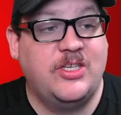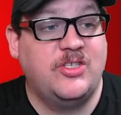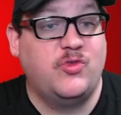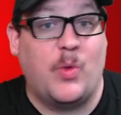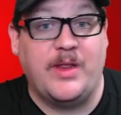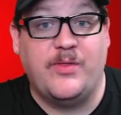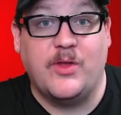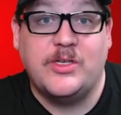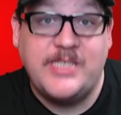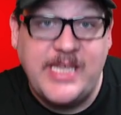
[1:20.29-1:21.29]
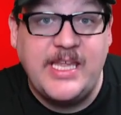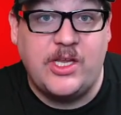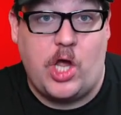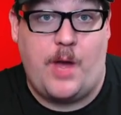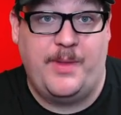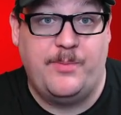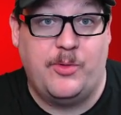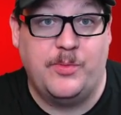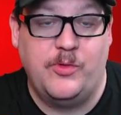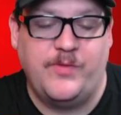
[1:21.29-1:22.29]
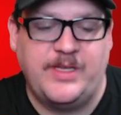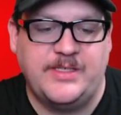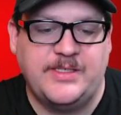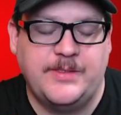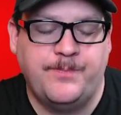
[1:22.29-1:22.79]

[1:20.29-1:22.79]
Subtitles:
2013 comic book movies.